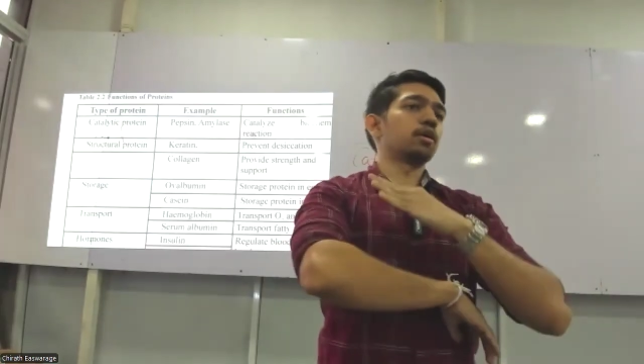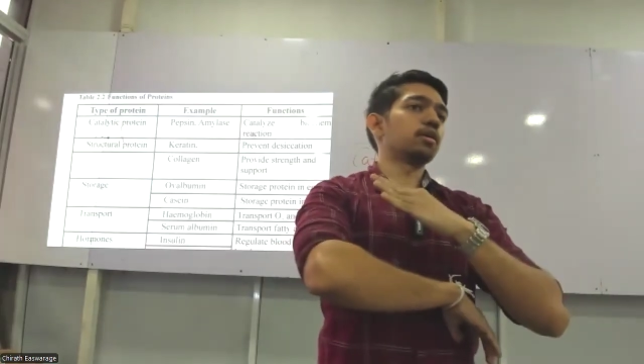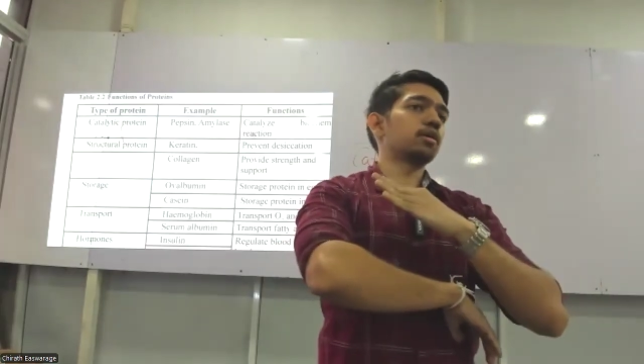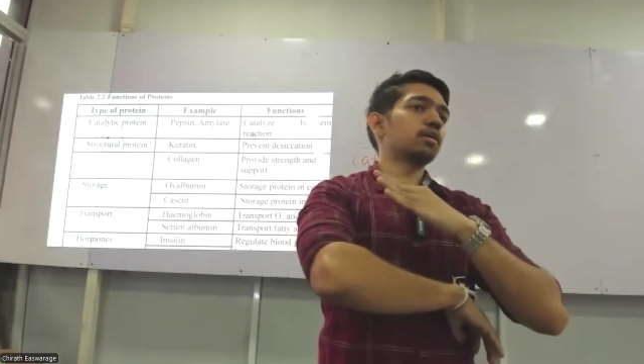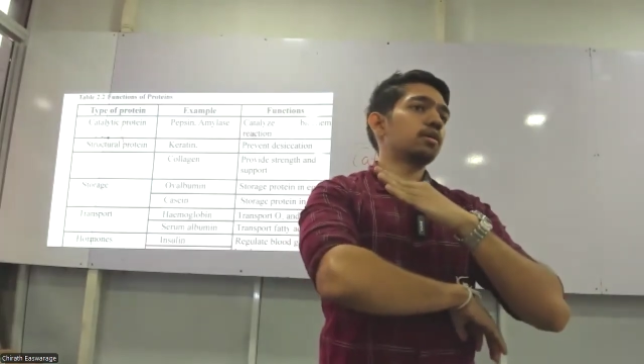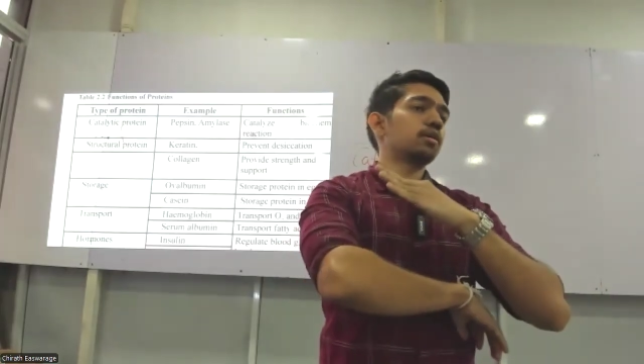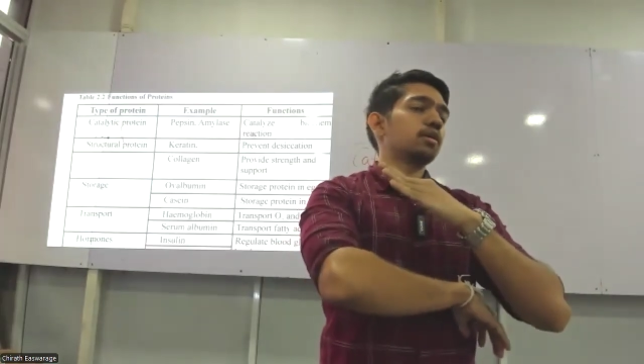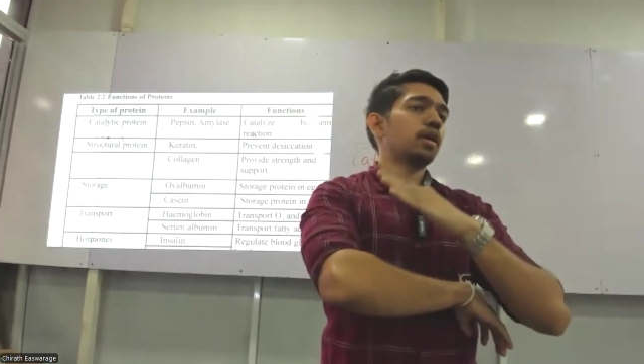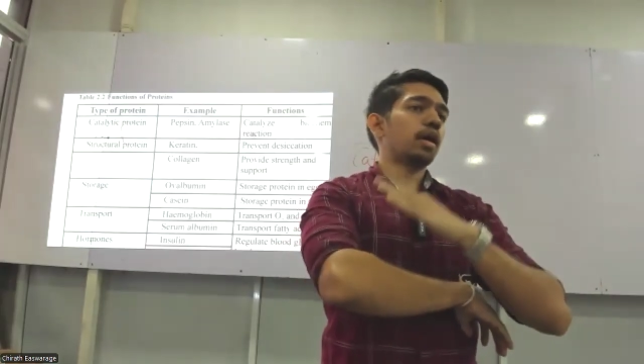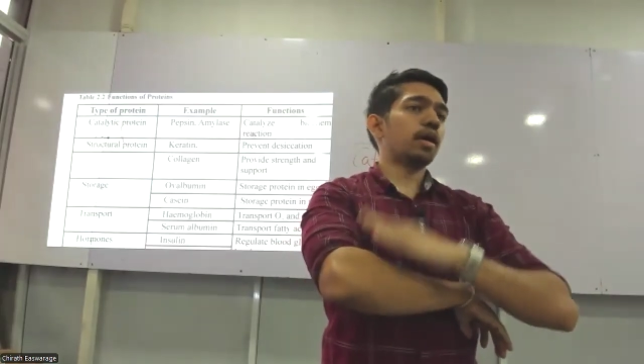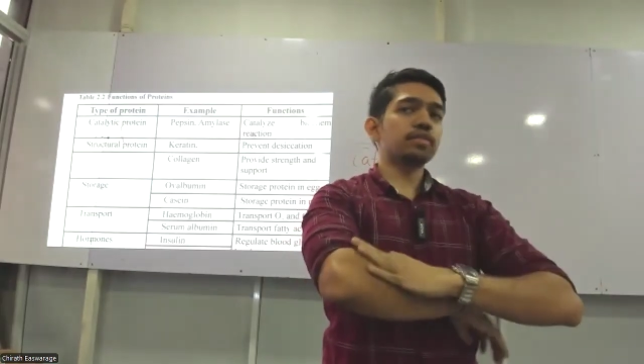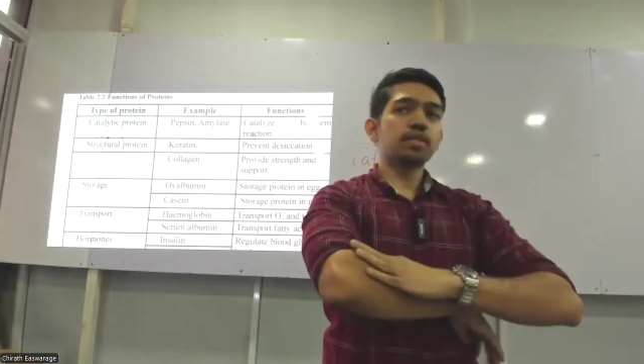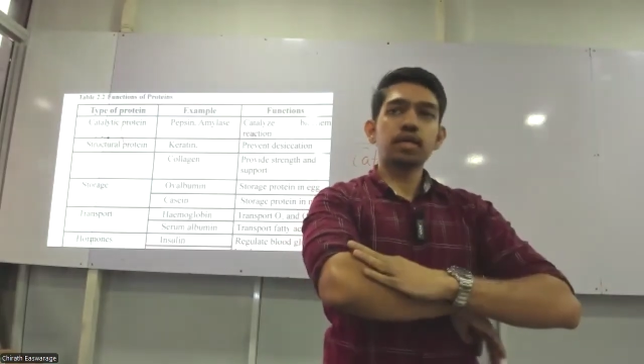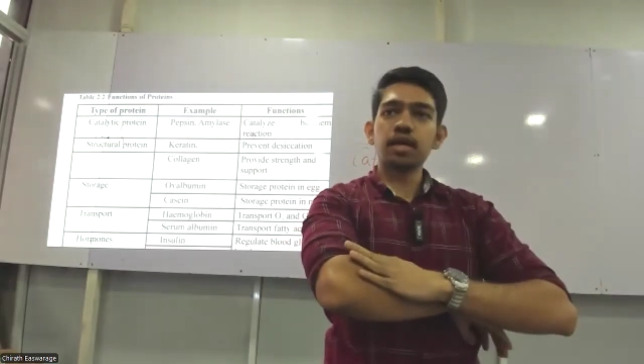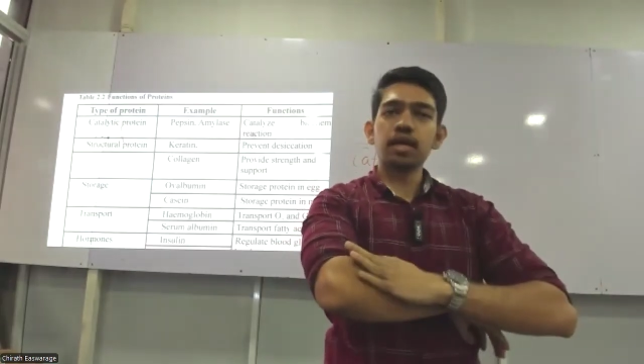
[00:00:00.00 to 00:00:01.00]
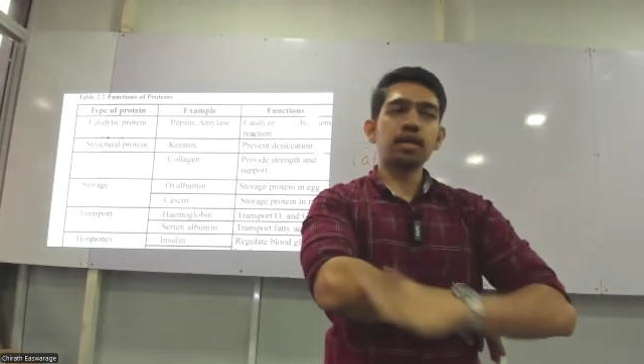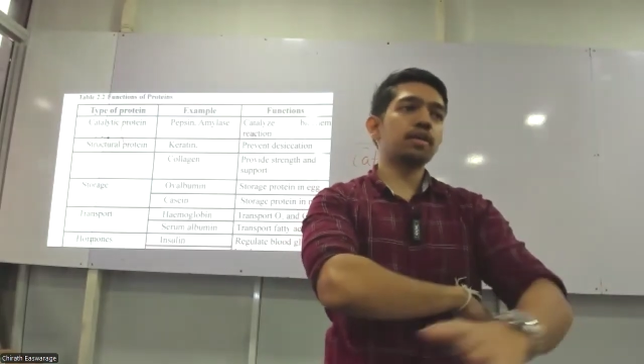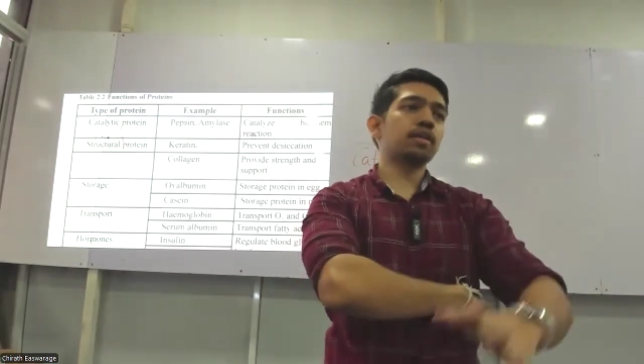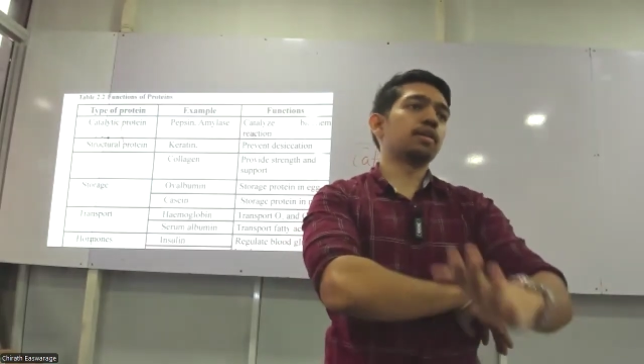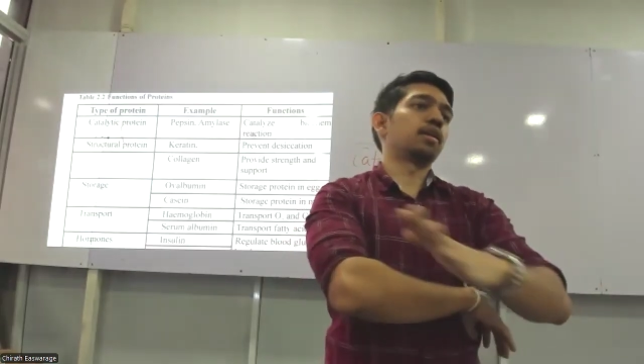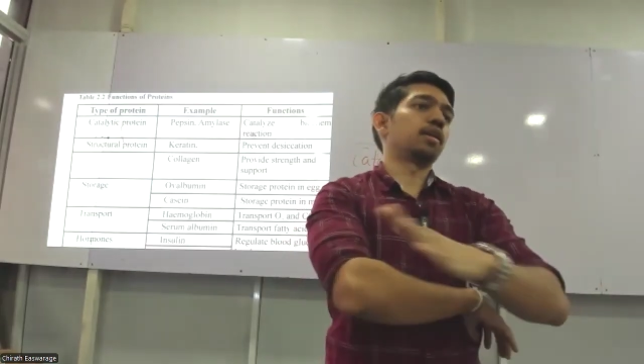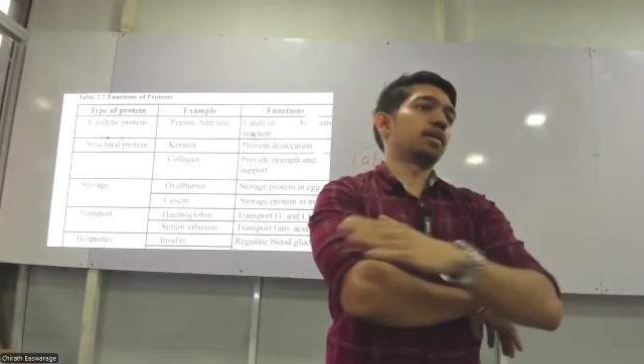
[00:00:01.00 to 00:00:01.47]
layer has a
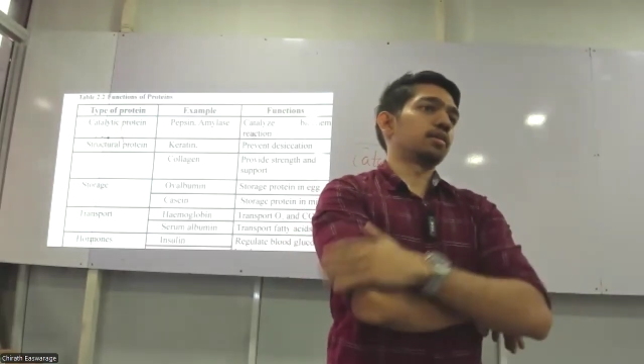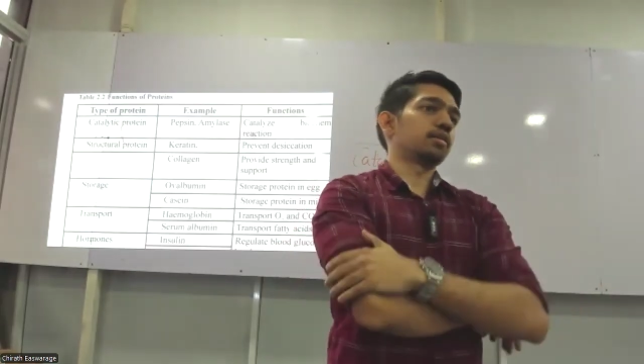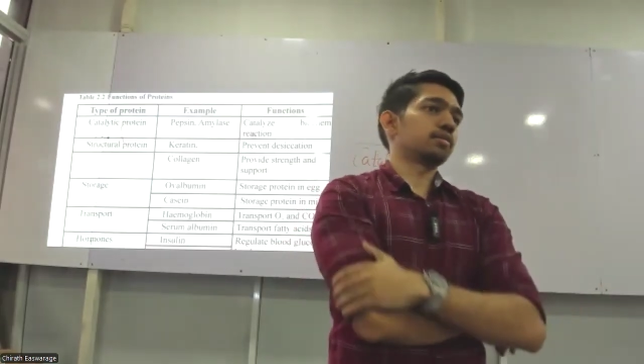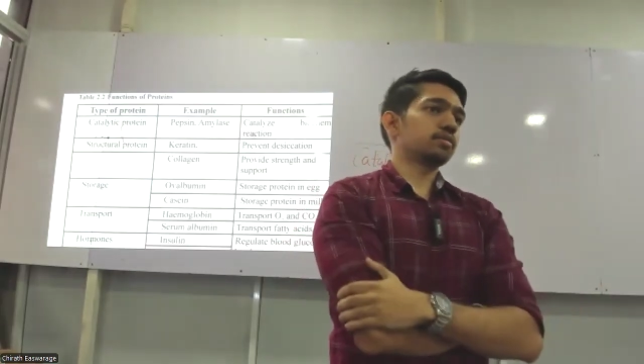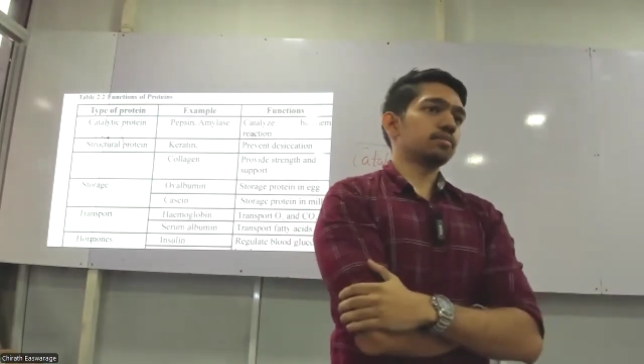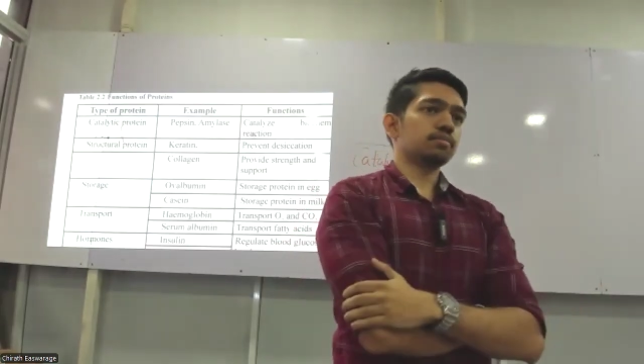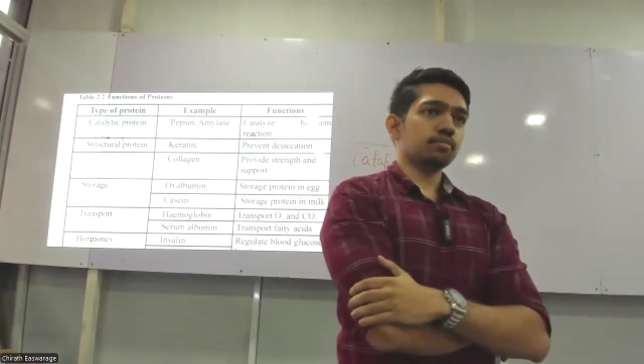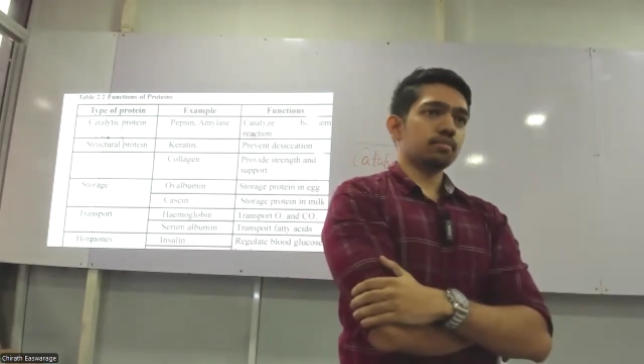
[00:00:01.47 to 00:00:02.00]
keratin layer.